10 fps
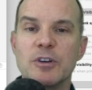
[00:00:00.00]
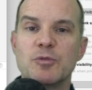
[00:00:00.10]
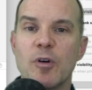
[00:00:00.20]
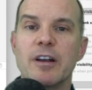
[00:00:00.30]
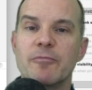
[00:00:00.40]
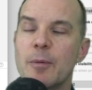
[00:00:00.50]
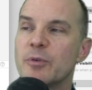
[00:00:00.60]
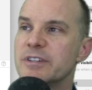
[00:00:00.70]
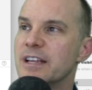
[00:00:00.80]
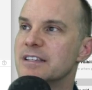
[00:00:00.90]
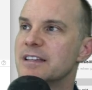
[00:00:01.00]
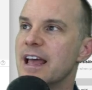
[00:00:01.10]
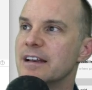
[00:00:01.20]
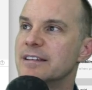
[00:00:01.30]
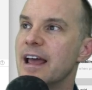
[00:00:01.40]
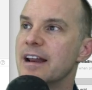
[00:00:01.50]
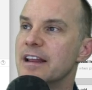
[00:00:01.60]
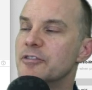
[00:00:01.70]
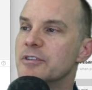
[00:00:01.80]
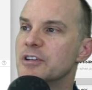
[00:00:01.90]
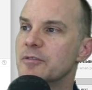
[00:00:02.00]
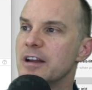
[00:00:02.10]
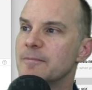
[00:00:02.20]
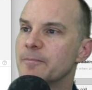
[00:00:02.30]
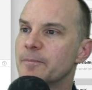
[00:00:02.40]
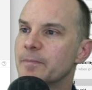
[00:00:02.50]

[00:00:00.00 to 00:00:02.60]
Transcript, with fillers: which one represents that data entry screen.